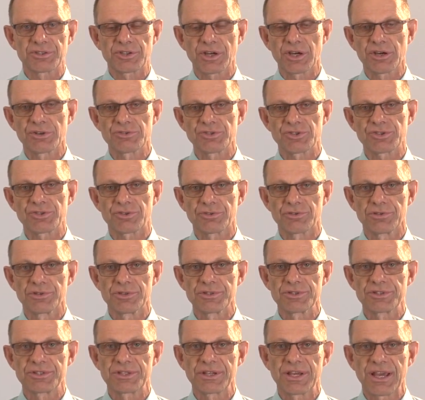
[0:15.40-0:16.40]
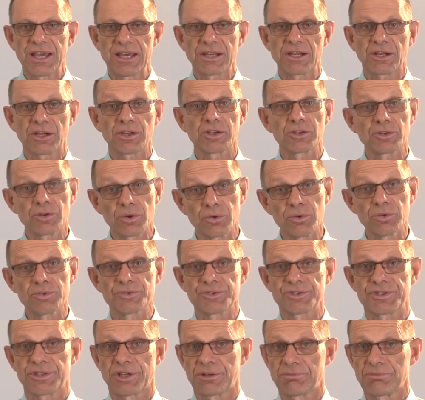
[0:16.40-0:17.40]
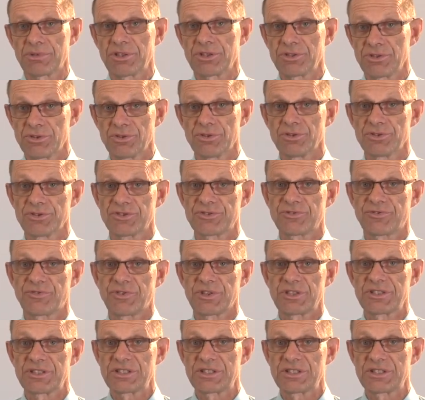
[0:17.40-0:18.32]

and coach screws, and it can also be used for